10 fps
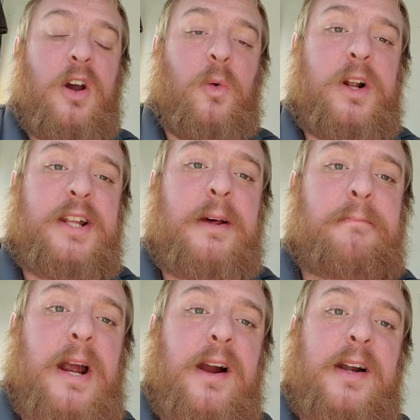When did
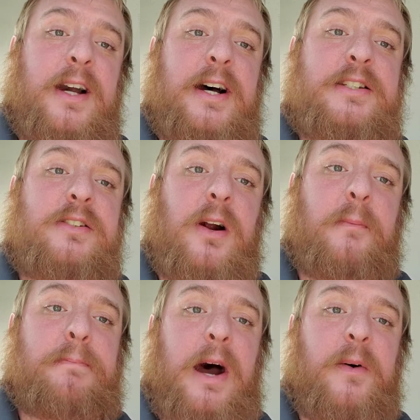America
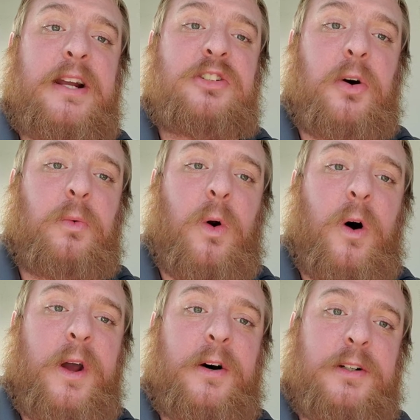start bowing to
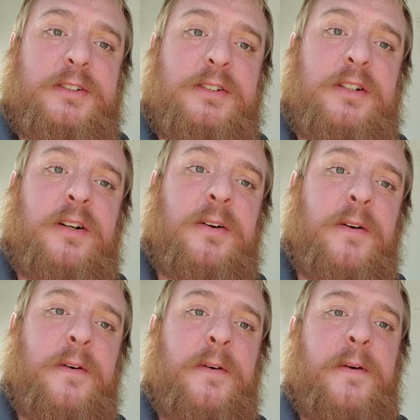royals?
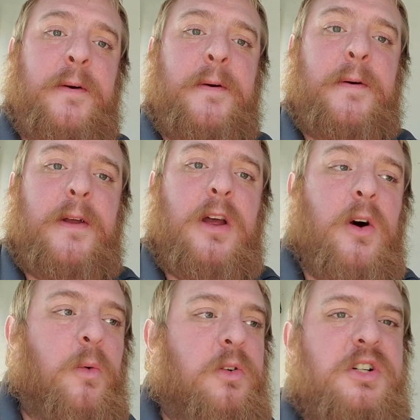
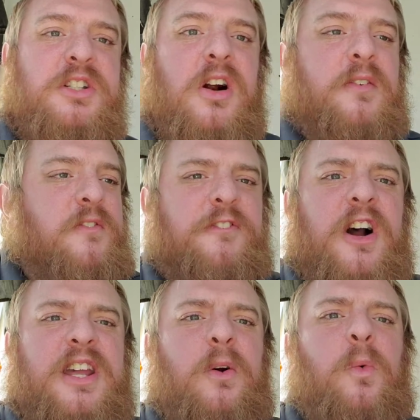When we start
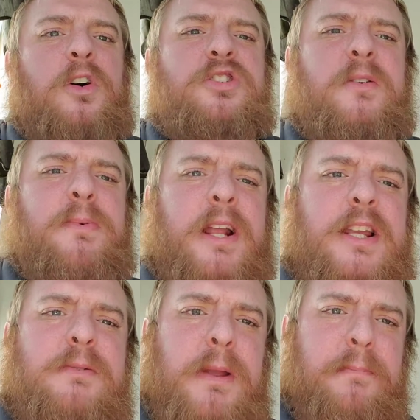fucking worshiping
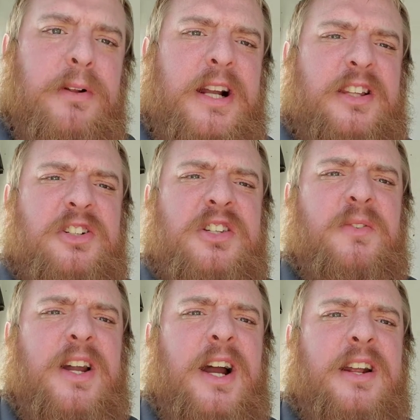these people like they're
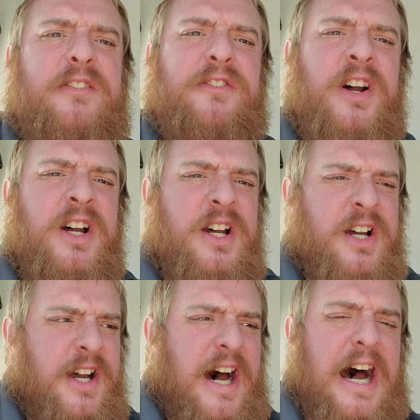some kind of
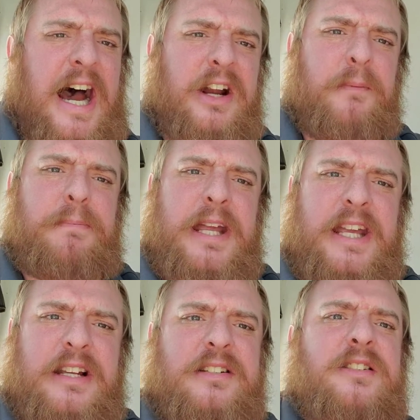higher
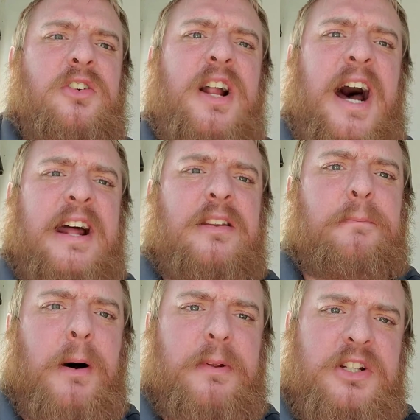beings? They're not. They're
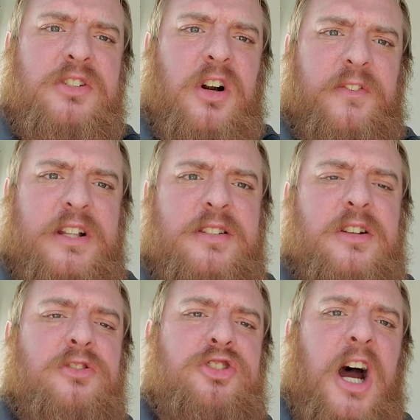public servants.
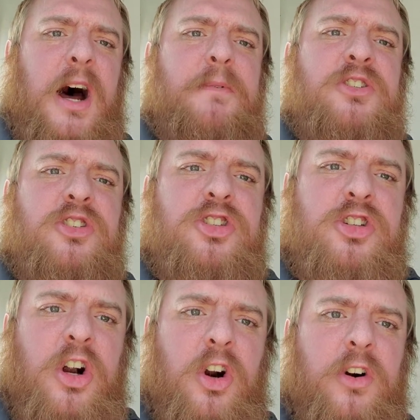Their job is to
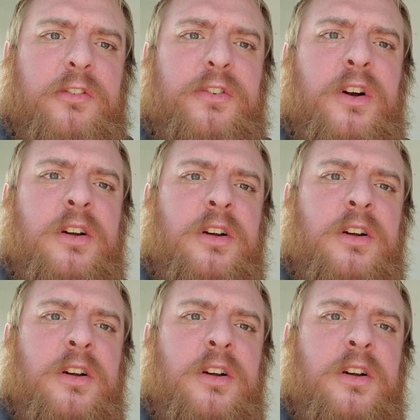serve.